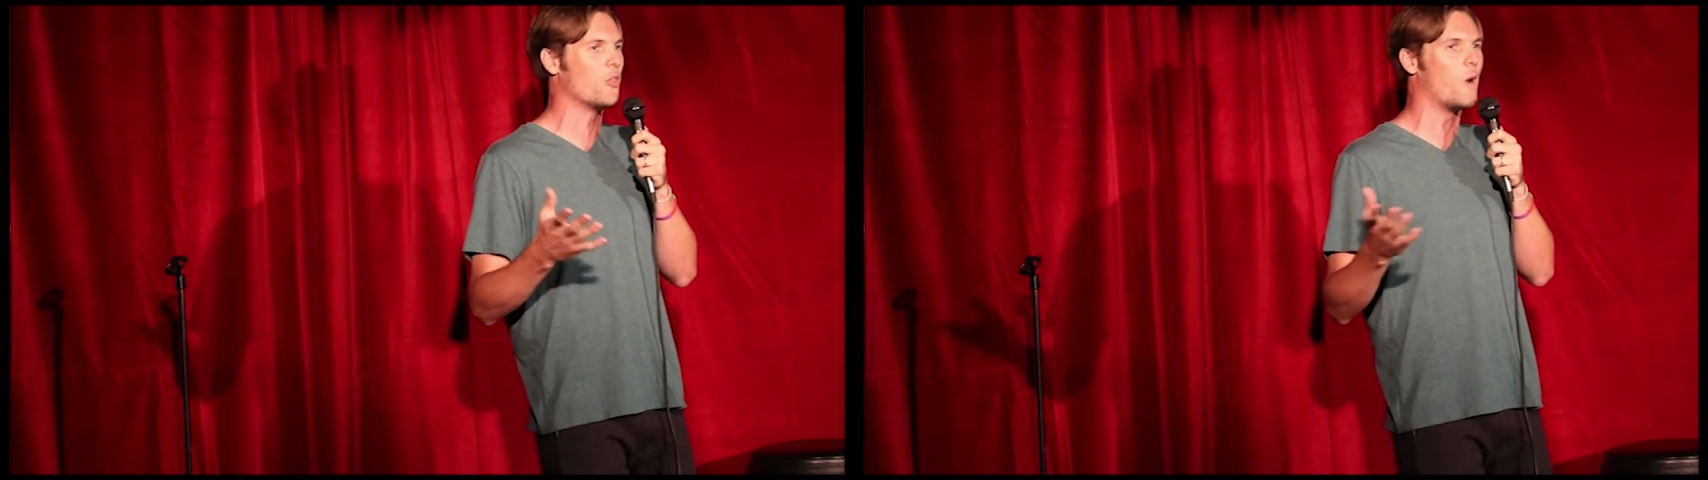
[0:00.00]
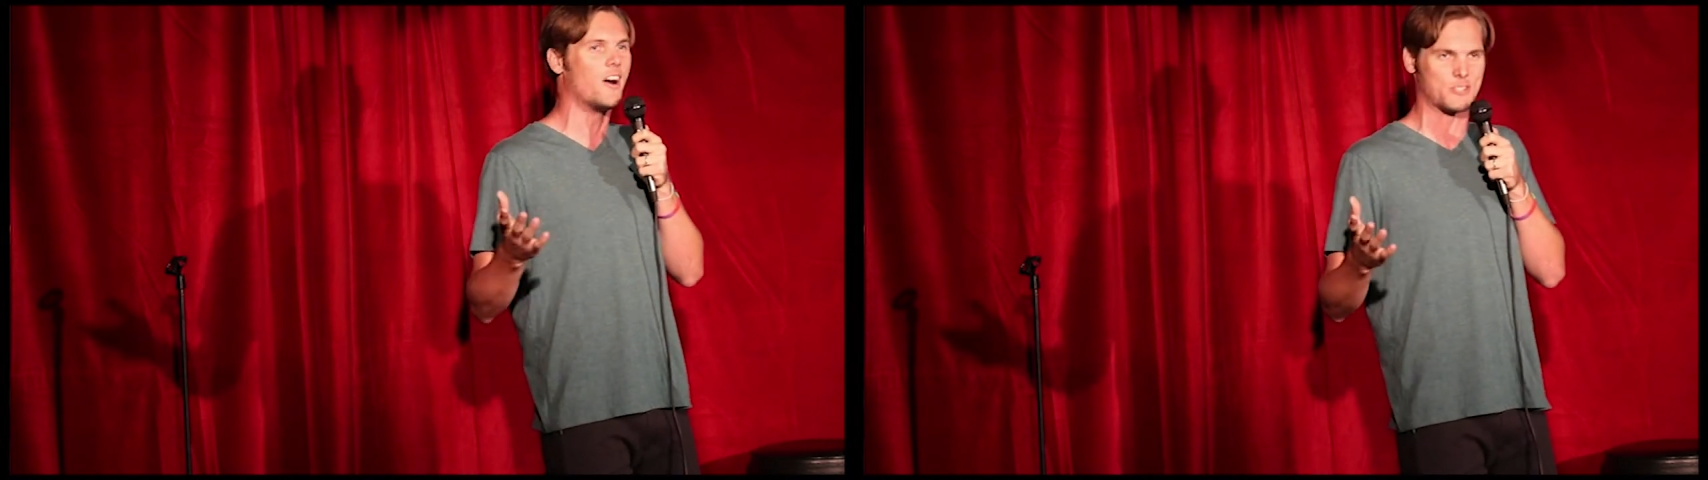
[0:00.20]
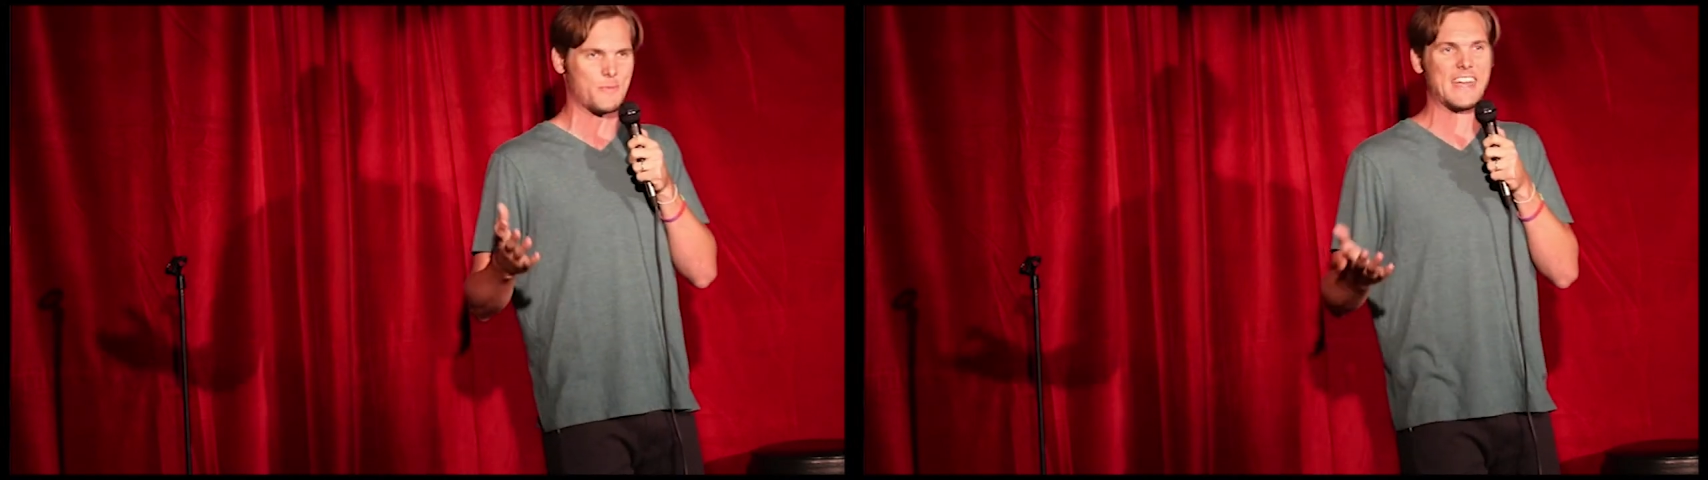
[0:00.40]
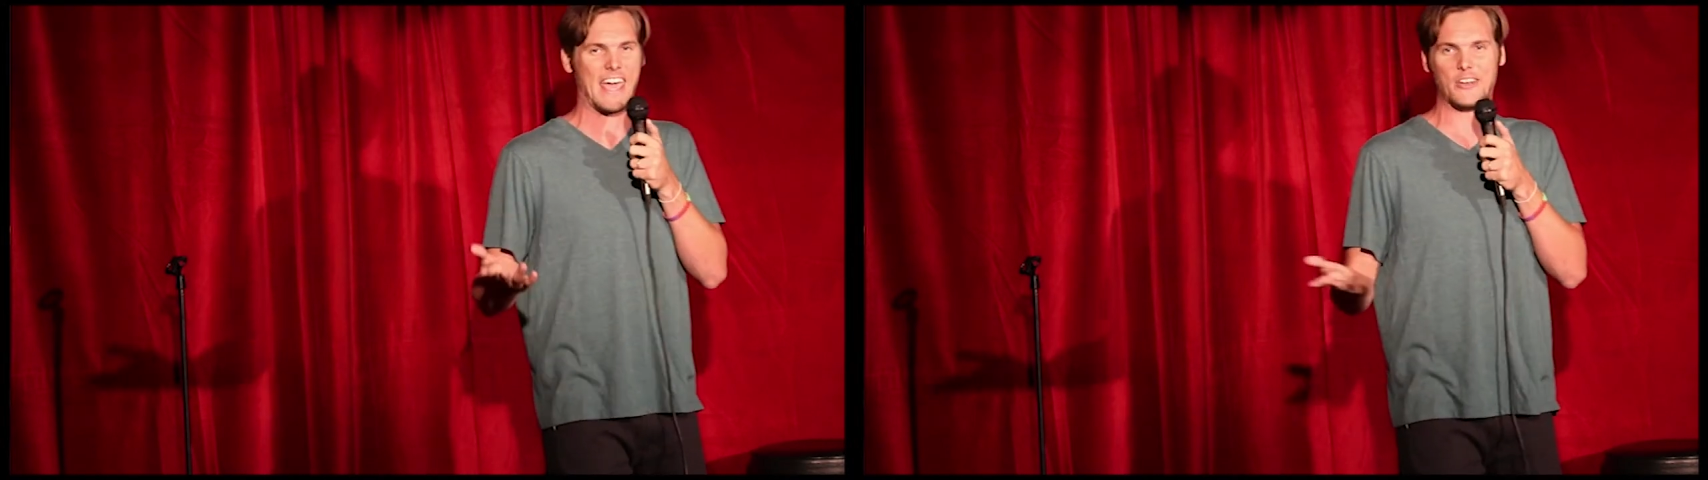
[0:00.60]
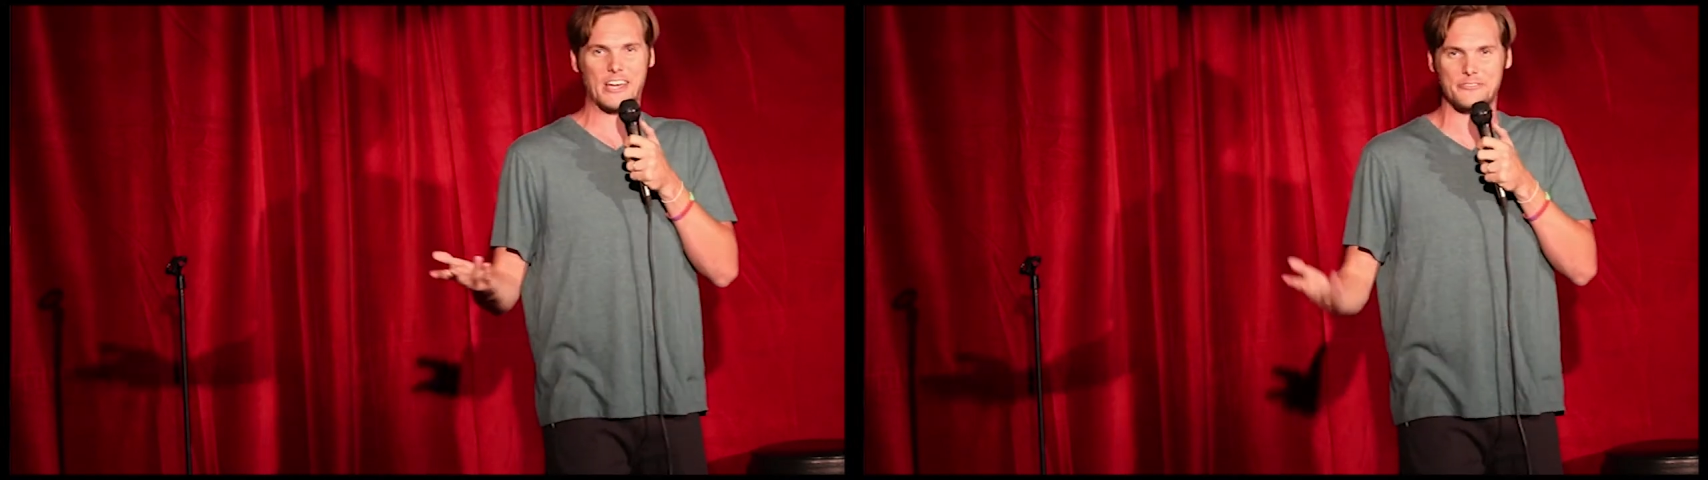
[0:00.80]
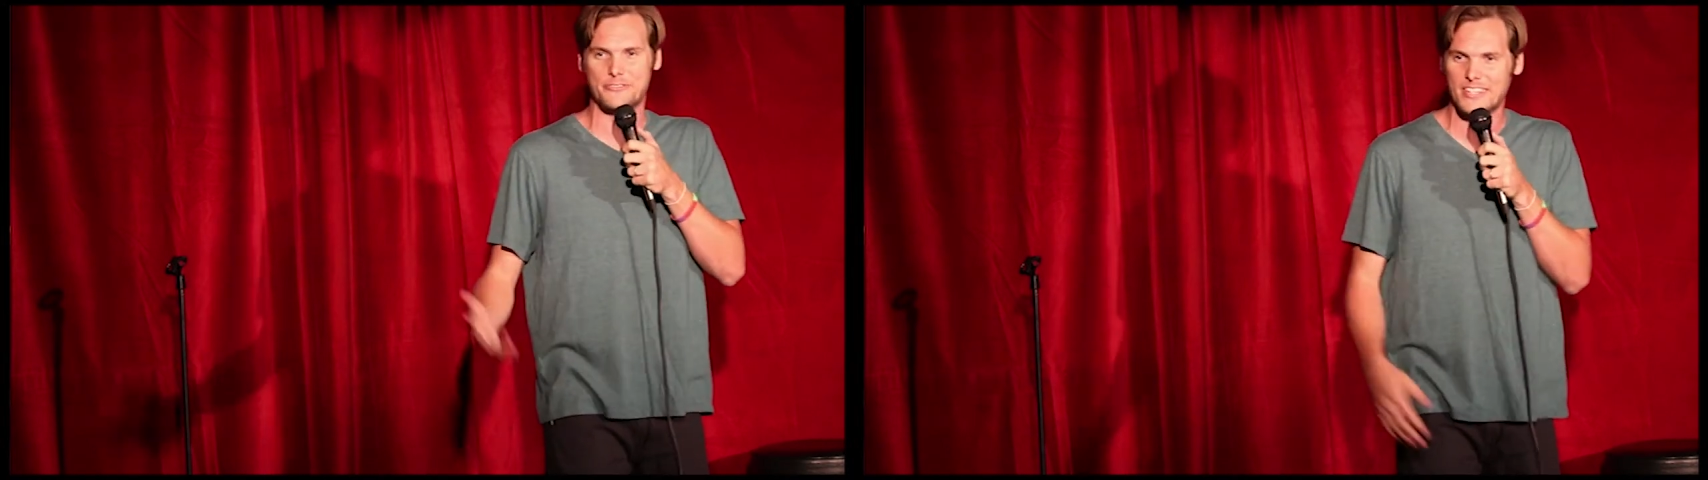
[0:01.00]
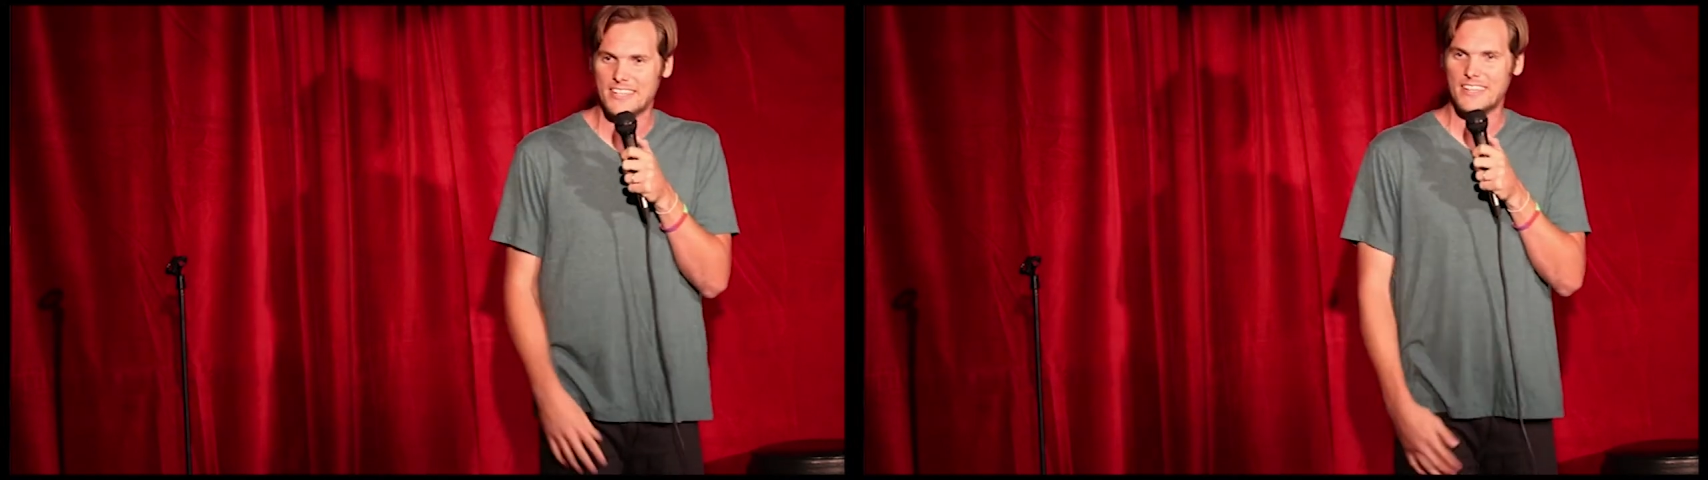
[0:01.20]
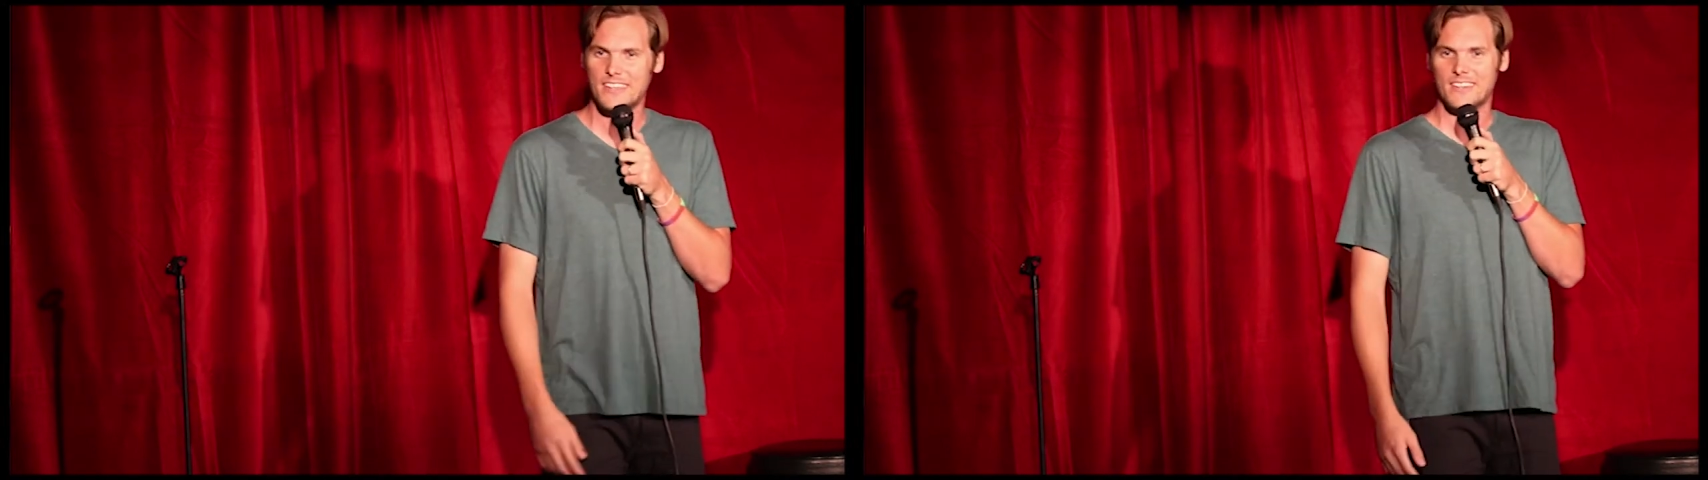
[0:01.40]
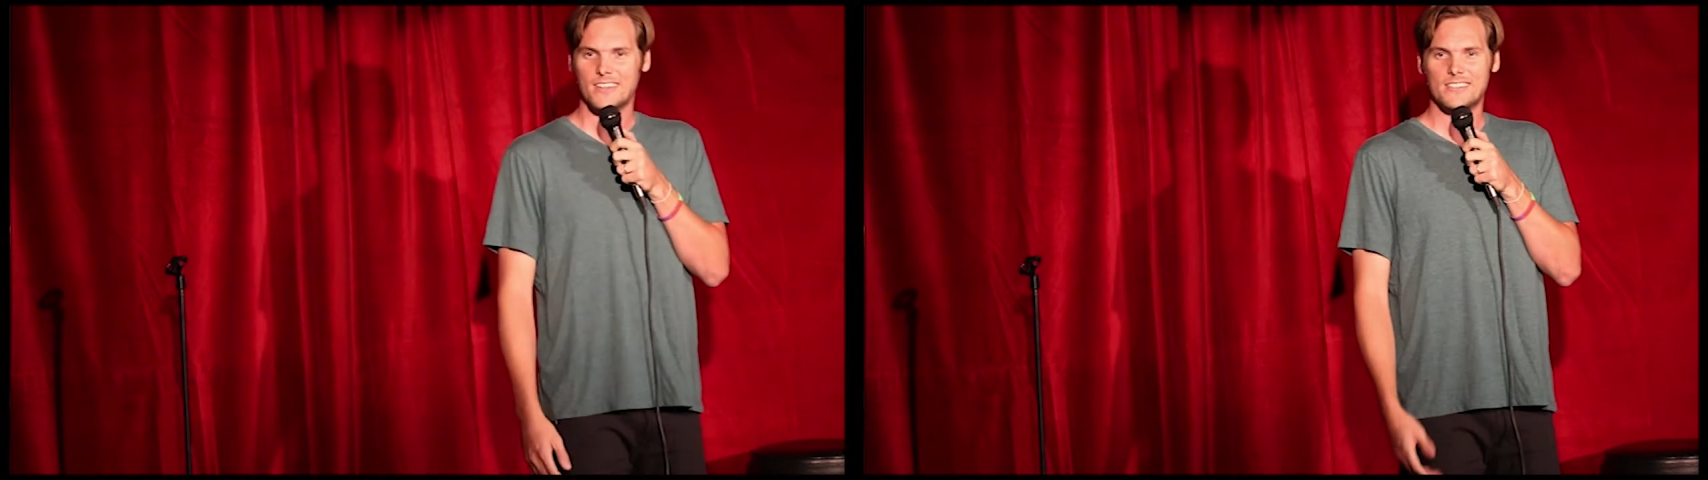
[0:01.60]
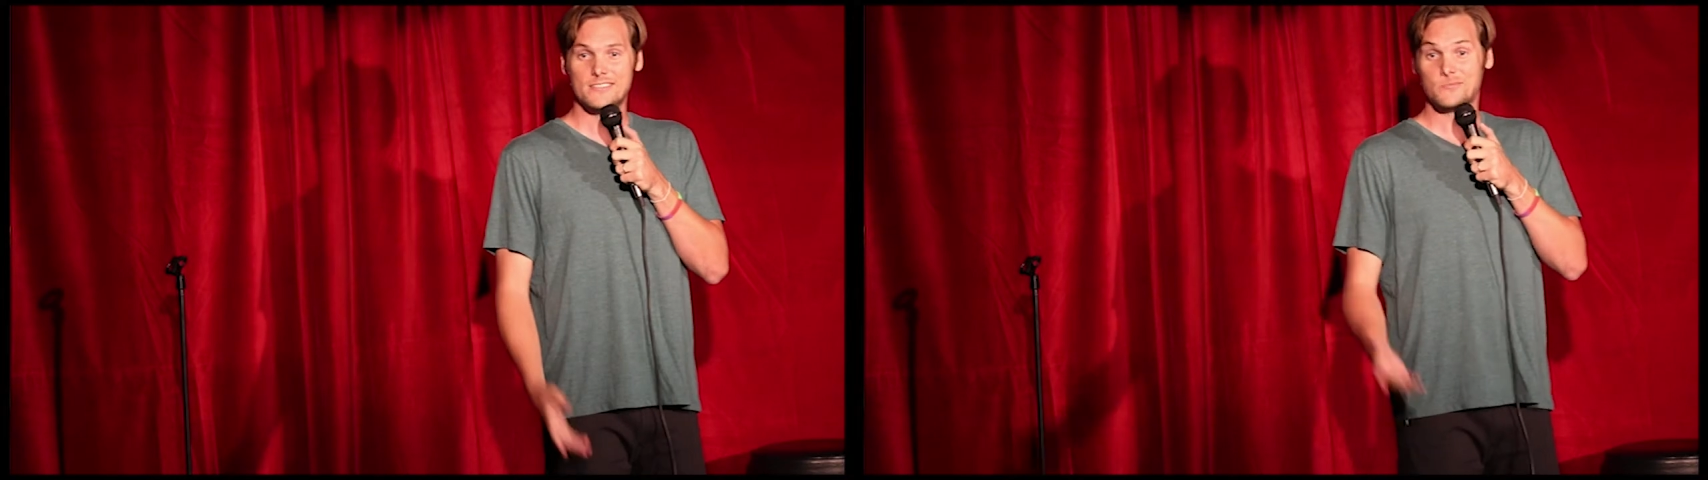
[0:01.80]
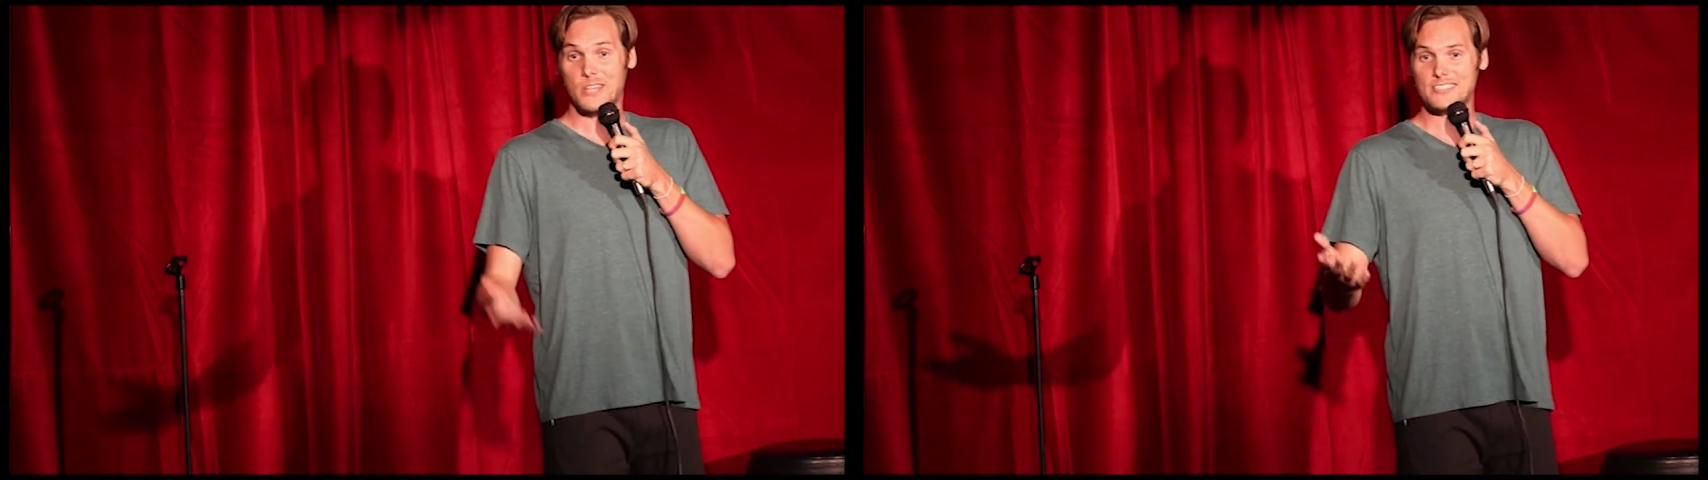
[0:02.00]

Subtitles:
the walls are made out of.